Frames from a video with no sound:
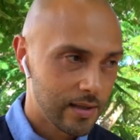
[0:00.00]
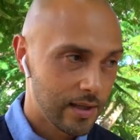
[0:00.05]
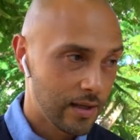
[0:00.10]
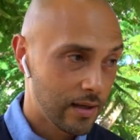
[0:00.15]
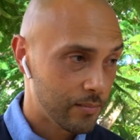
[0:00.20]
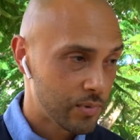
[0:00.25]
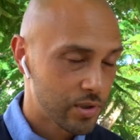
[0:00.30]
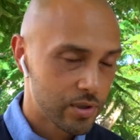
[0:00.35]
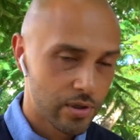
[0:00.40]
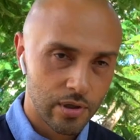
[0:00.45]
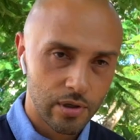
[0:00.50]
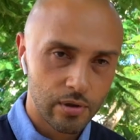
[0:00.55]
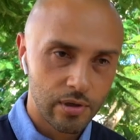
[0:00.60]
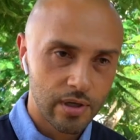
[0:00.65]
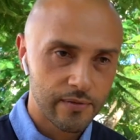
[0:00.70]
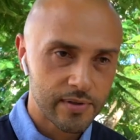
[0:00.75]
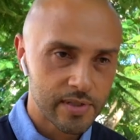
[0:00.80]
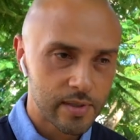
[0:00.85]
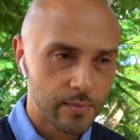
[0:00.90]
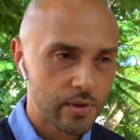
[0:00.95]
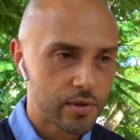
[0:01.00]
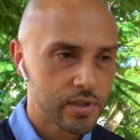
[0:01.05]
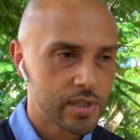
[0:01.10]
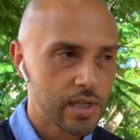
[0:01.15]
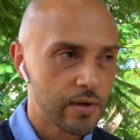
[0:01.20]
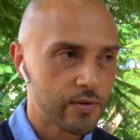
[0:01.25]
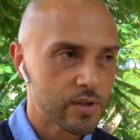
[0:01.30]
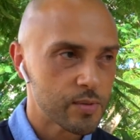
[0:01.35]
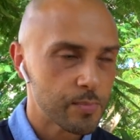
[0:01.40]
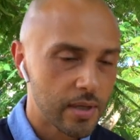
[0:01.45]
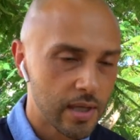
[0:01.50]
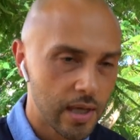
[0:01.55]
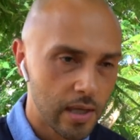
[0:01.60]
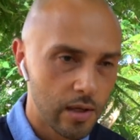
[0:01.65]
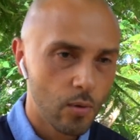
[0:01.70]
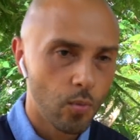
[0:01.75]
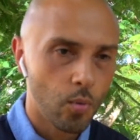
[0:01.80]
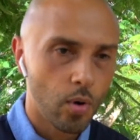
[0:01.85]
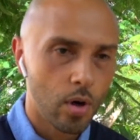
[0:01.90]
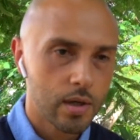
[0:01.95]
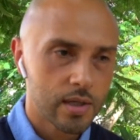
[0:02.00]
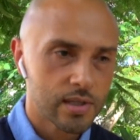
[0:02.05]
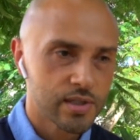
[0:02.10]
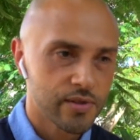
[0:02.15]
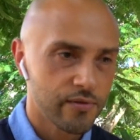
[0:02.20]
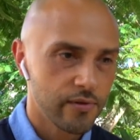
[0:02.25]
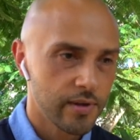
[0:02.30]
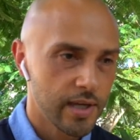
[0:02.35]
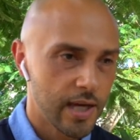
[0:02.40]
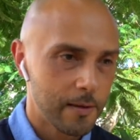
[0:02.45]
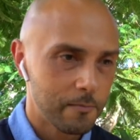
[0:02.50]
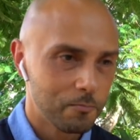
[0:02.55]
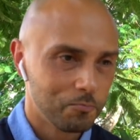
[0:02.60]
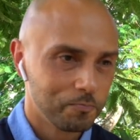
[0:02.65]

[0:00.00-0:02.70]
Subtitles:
I'm sure you'll give us some of your secrets, but can you walk us through that?